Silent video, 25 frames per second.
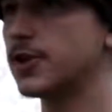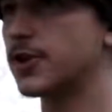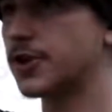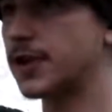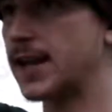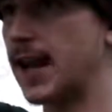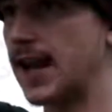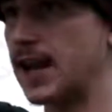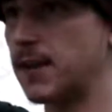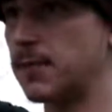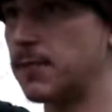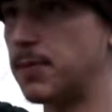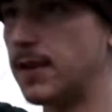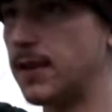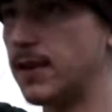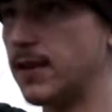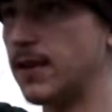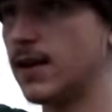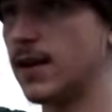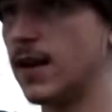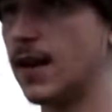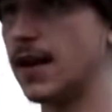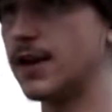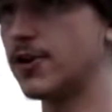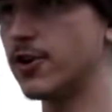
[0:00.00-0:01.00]
your canopy
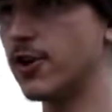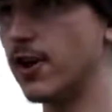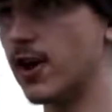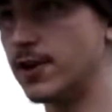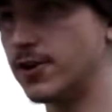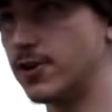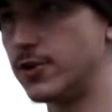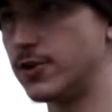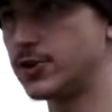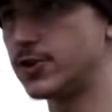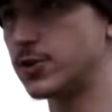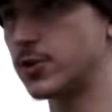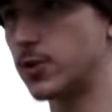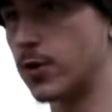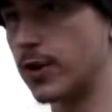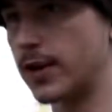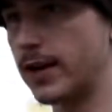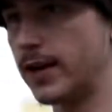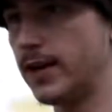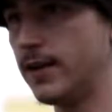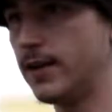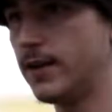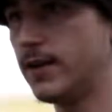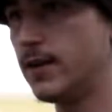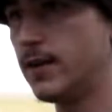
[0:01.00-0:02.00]
and your
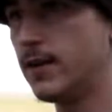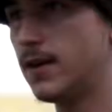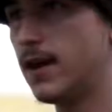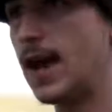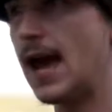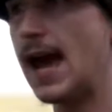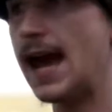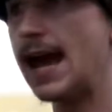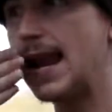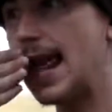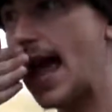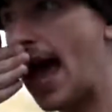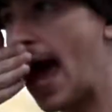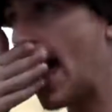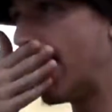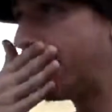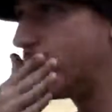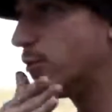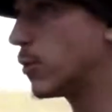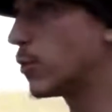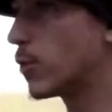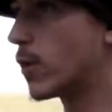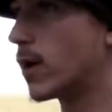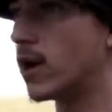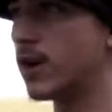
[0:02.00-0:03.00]
understory, and
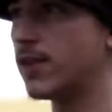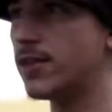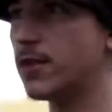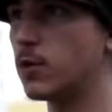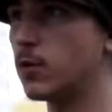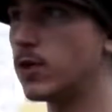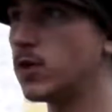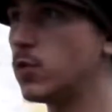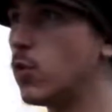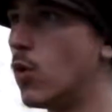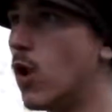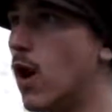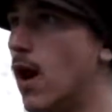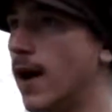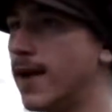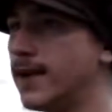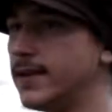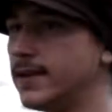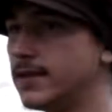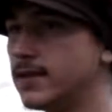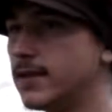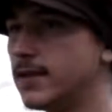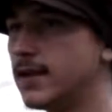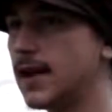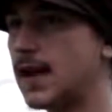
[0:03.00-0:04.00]
everywhere that we
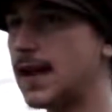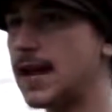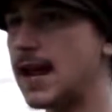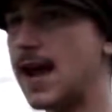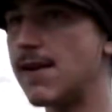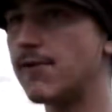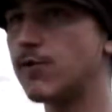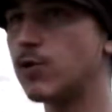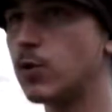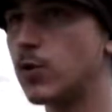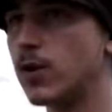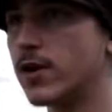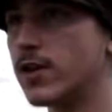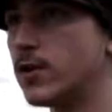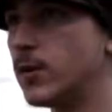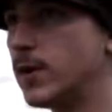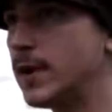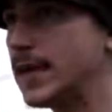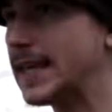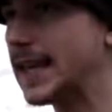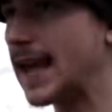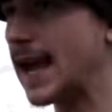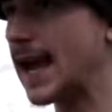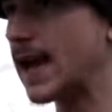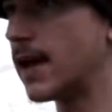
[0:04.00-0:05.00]
want and everywhere that we
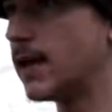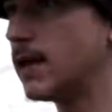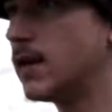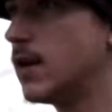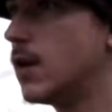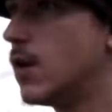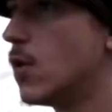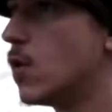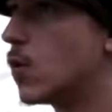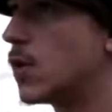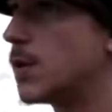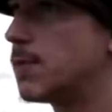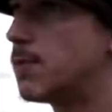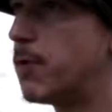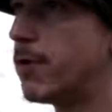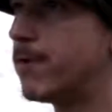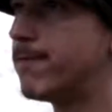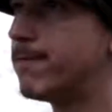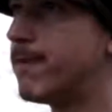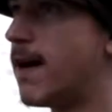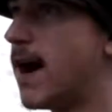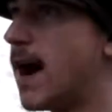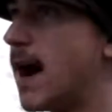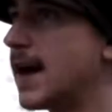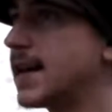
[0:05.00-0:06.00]
can, we put
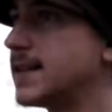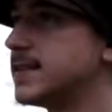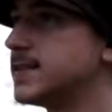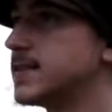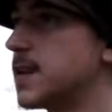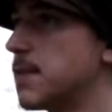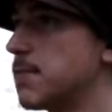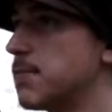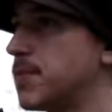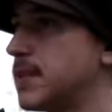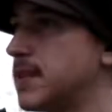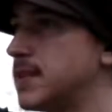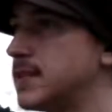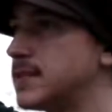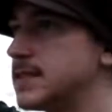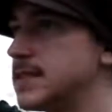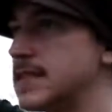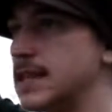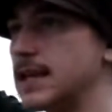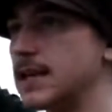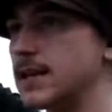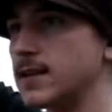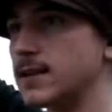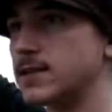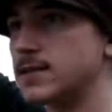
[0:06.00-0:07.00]
vines up these
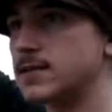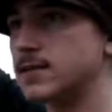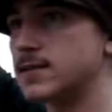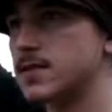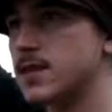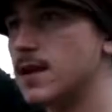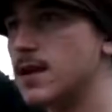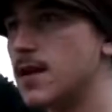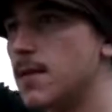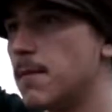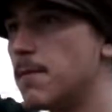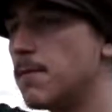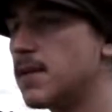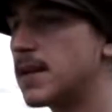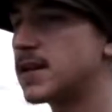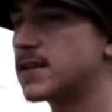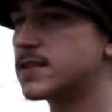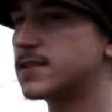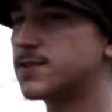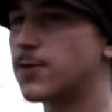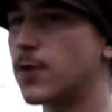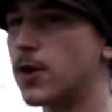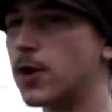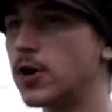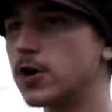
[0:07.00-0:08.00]
things
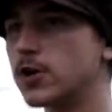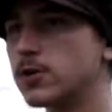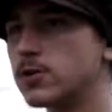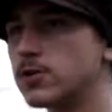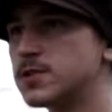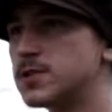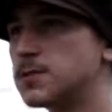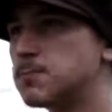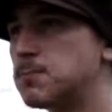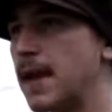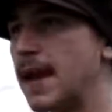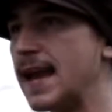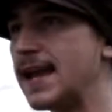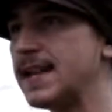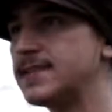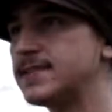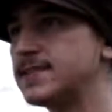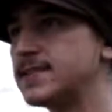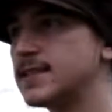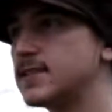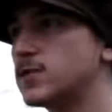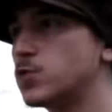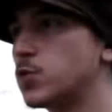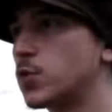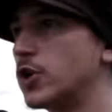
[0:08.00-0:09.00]
because vertical space
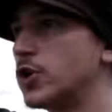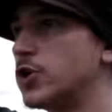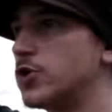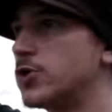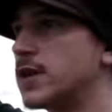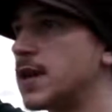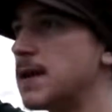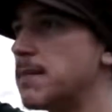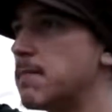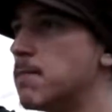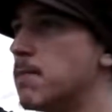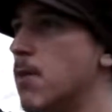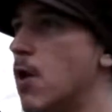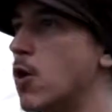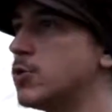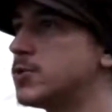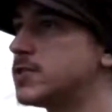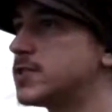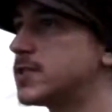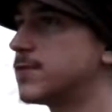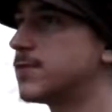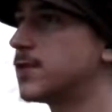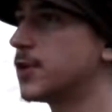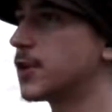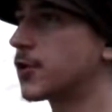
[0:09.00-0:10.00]
is where you get
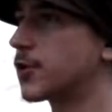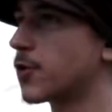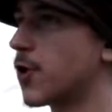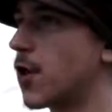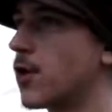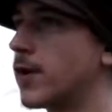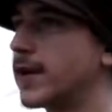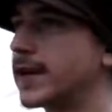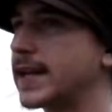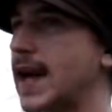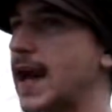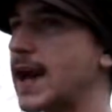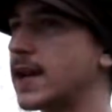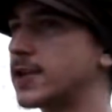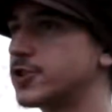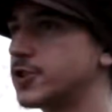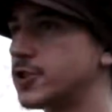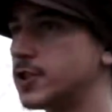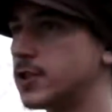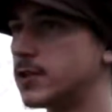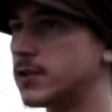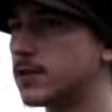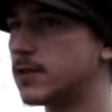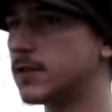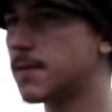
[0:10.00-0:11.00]
most of your growing
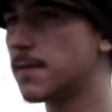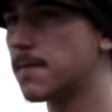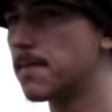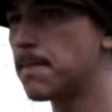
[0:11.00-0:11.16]
action.